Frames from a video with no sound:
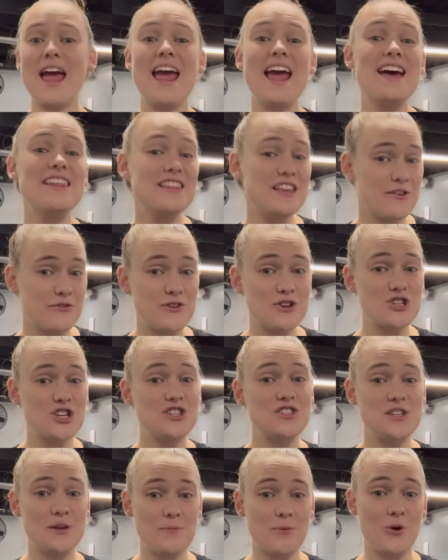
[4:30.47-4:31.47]
and the
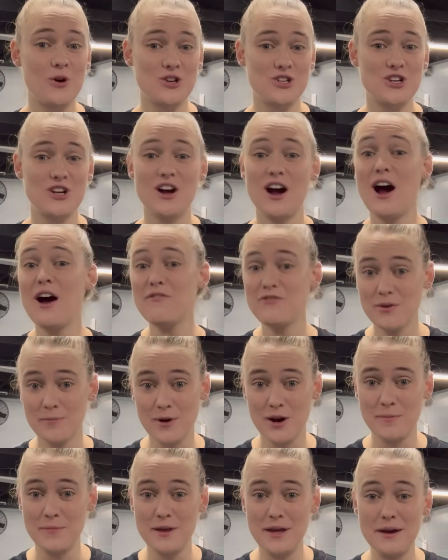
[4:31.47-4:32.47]
efficiency portion of the
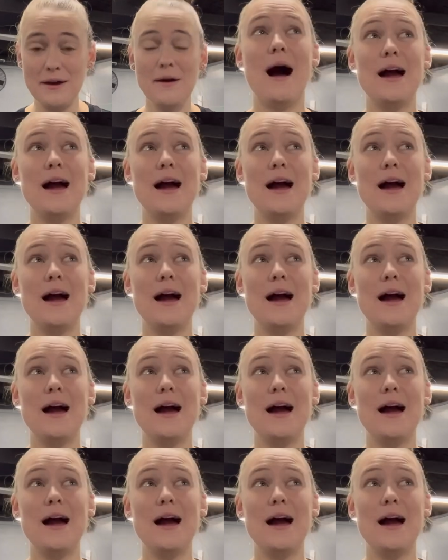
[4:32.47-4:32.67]
burpee.